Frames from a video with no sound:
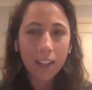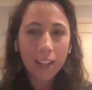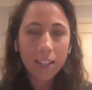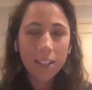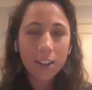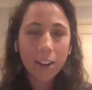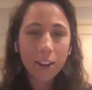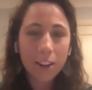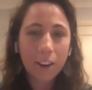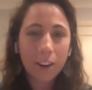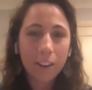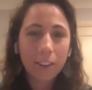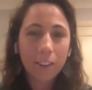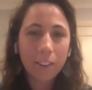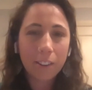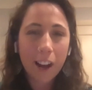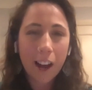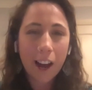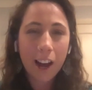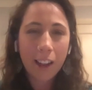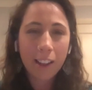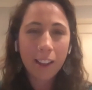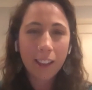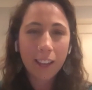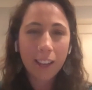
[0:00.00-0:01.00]
So
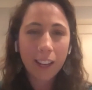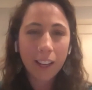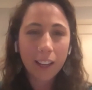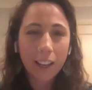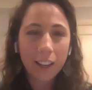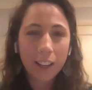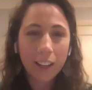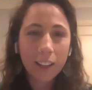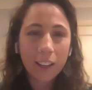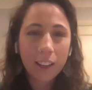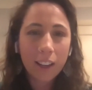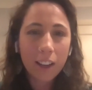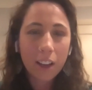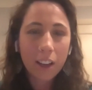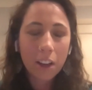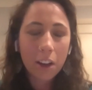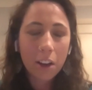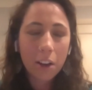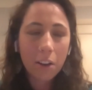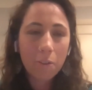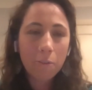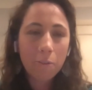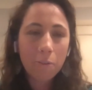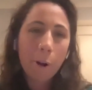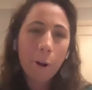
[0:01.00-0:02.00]
I think
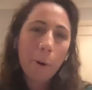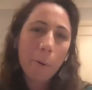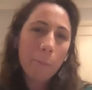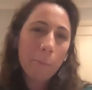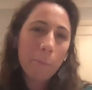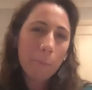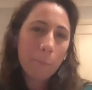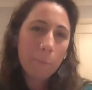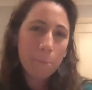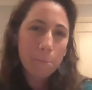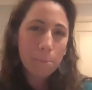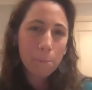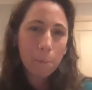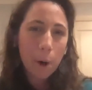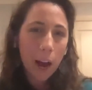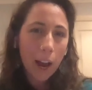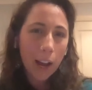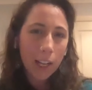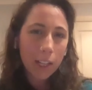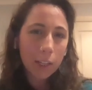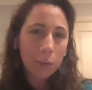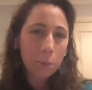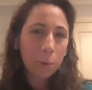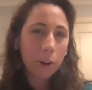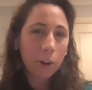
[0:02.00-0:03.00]
from my
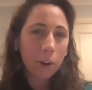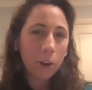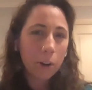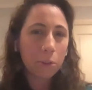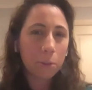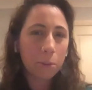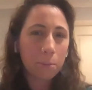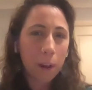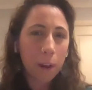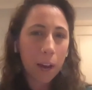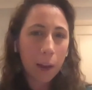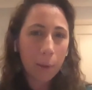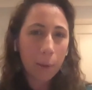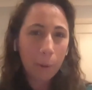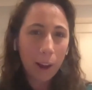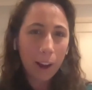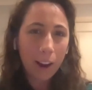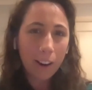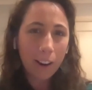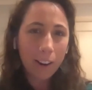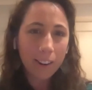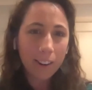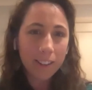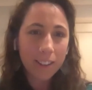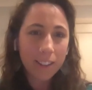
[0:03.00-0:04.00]
experience with my
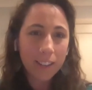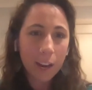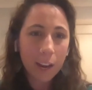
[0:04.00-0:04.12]
parents,